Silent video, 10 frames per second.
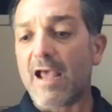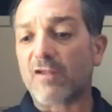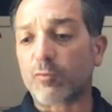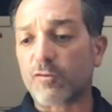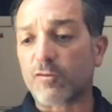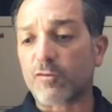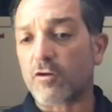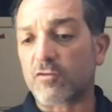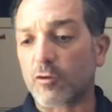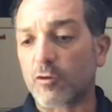as we're
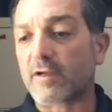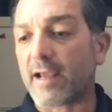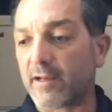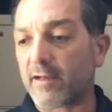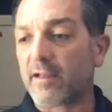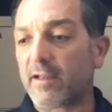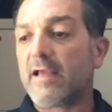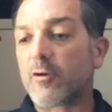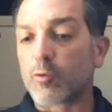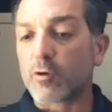starting to look at it,
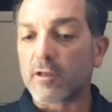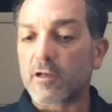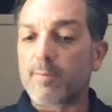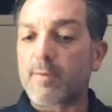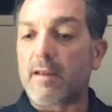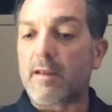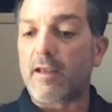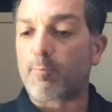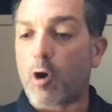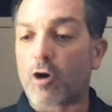they're really going to be
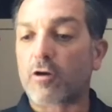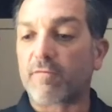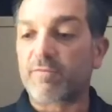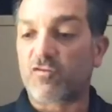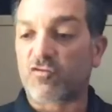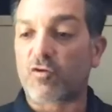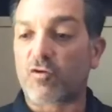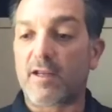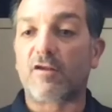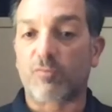in part of the
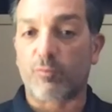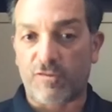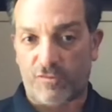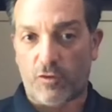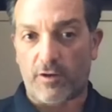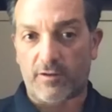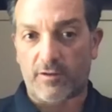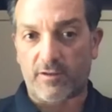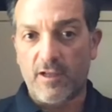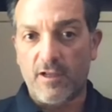training as we start.
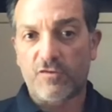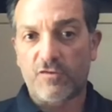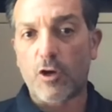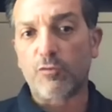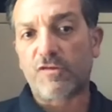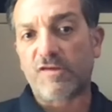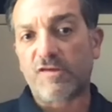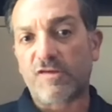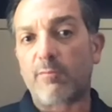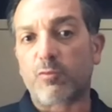So Coach
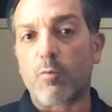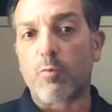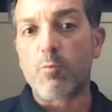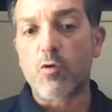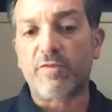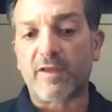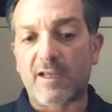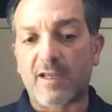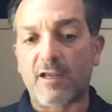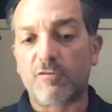Sams will move the
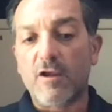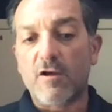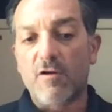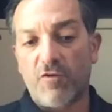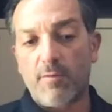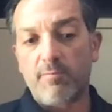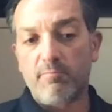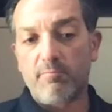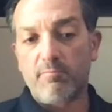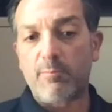kids
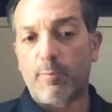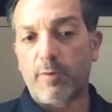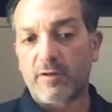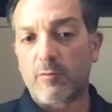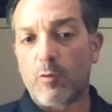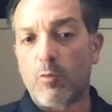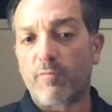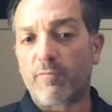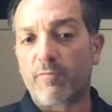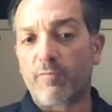from
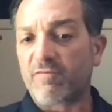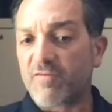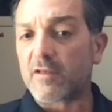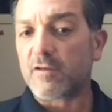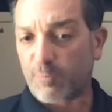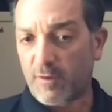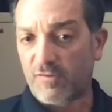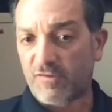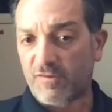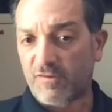from the fitness
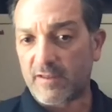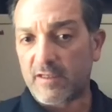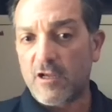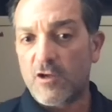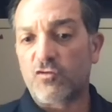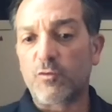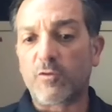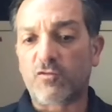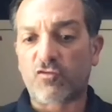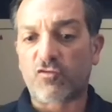piece of it
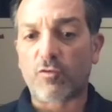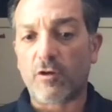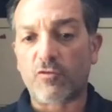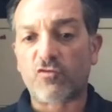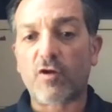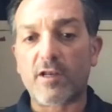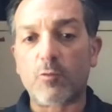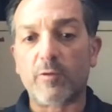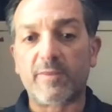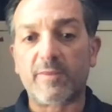to the
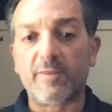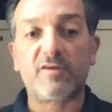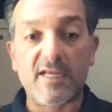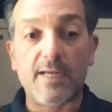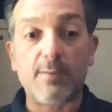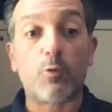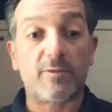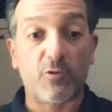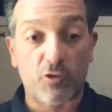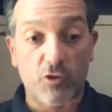training with their team or
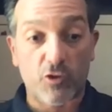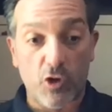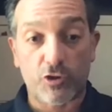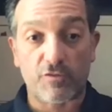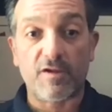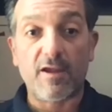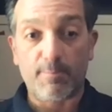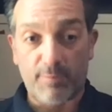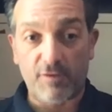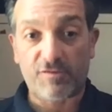with their coaches
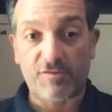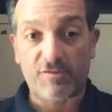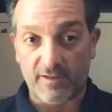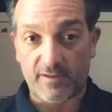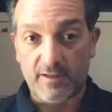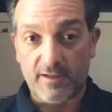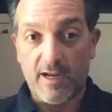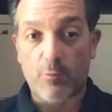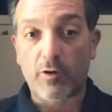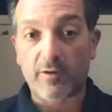piece of it,
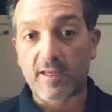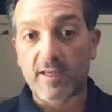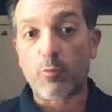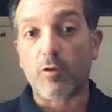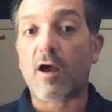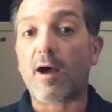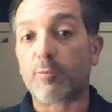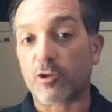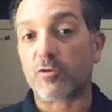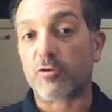and what they will
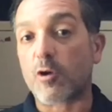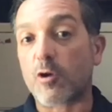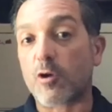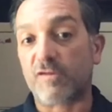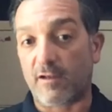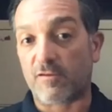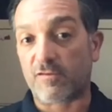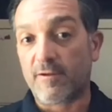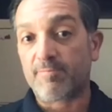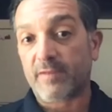accomplish in those
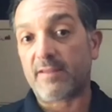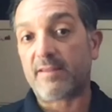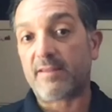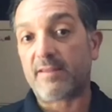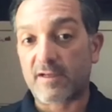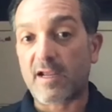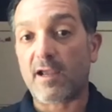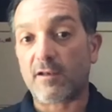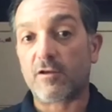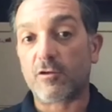days. And that's
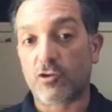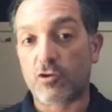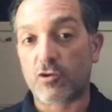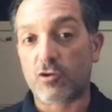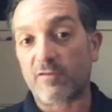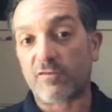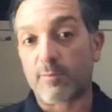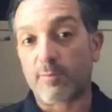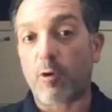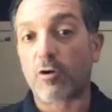again going to show, that's
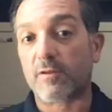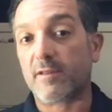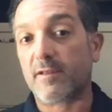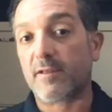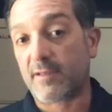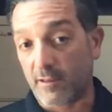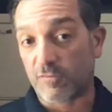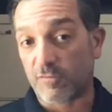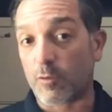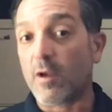going to be part of the
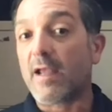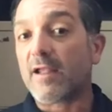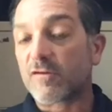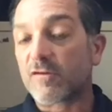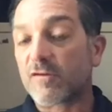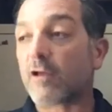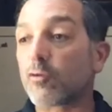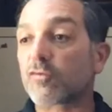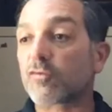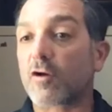attendance. So
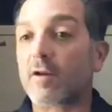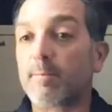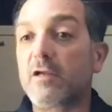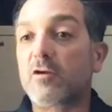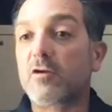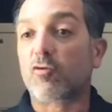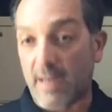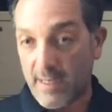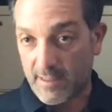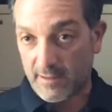schedules are going to be
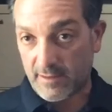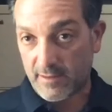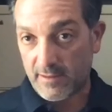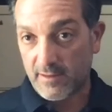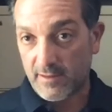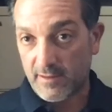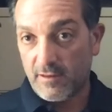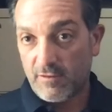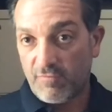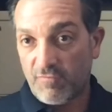created
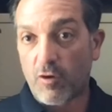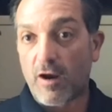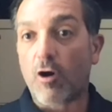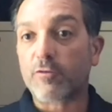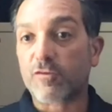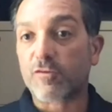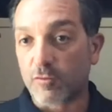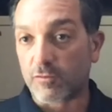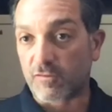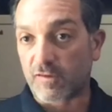for all the
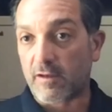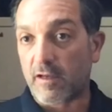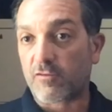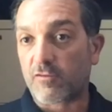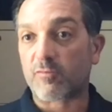students in